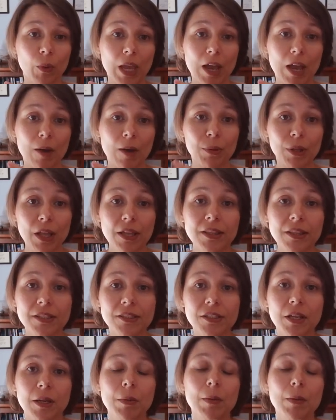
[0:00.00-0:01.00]
we have blood
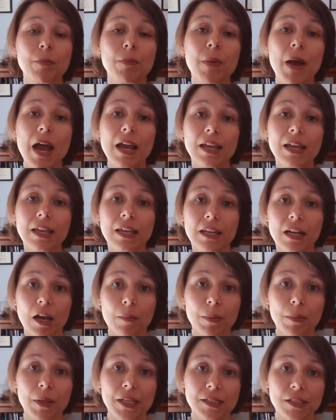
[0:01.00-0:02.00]
that's going to be backing
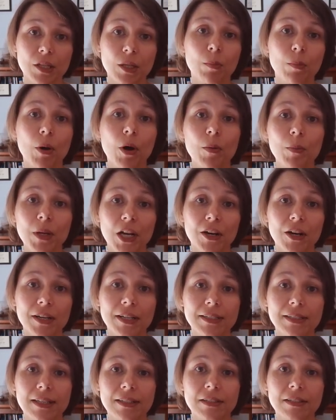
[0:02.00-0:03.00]
up into the
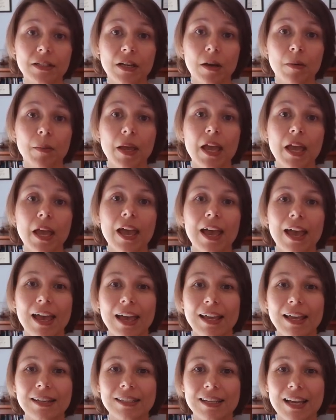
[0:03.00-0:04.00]
pulmonary system.
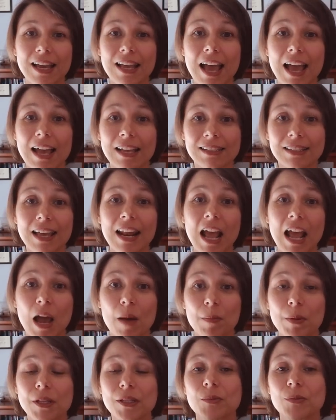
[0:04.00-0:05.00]
And as that
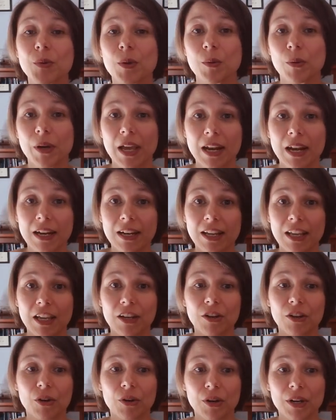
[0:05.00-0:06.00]
happens, we will get an
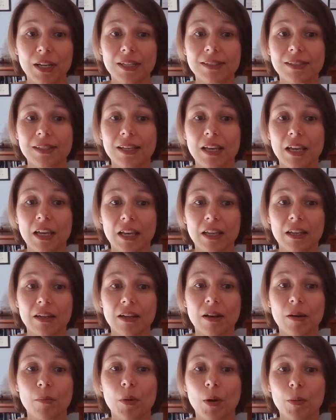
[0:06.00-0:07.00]
increase
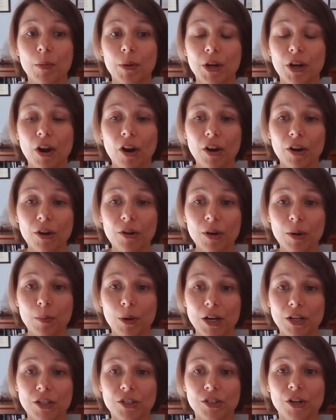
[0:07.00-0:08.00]
in pulmonary artery
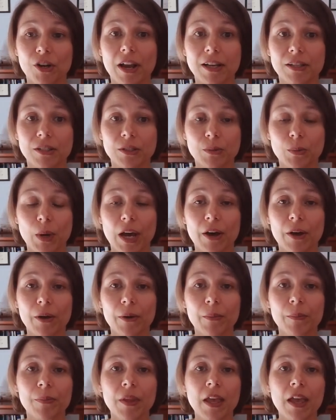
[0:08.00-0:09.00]
pressure as
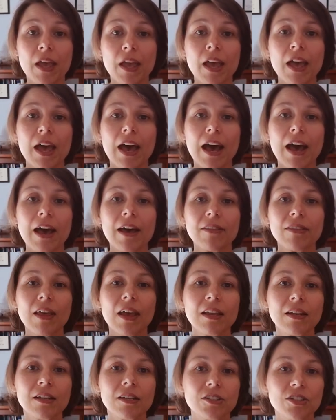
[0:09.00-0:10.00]
well. And
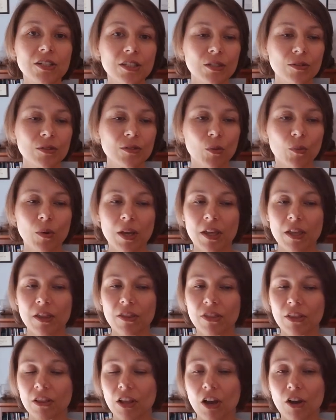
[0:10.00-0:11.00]
then just
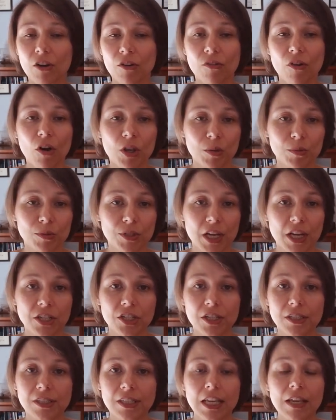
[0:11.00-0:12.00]
with lung volume
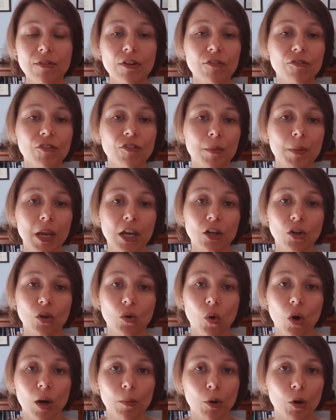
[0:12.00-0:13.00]
changes, even from a
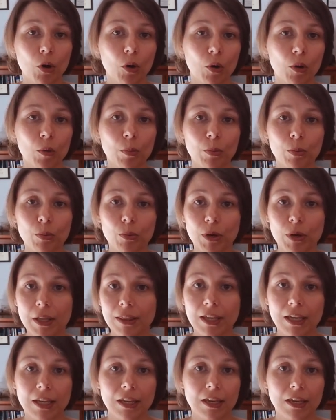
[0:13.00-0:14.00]
normal
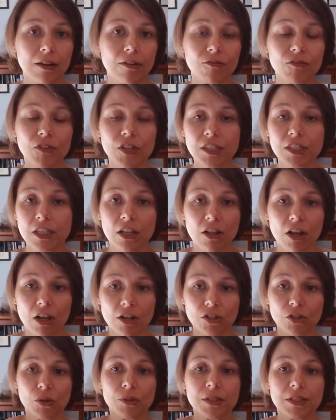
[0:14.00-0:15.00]
breathing
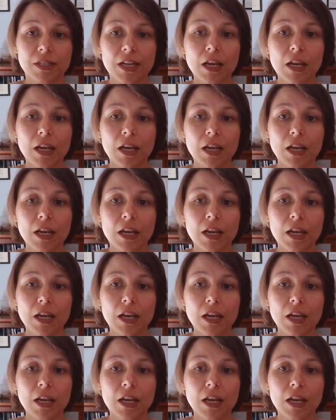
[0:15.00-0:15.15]
physiological